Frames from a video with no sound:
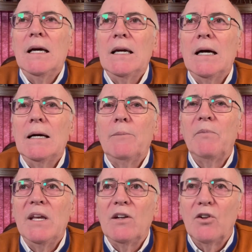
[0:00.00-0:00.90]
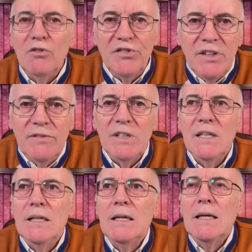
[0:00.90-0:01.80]

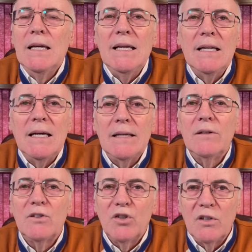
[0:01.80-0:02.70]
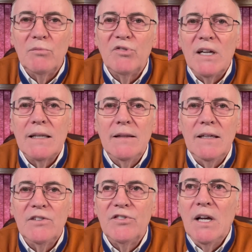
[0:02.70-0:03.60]
inclusivity, and other terms like
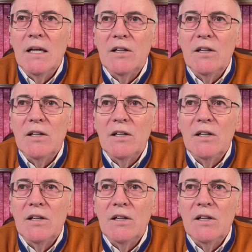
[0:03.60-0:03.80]
this,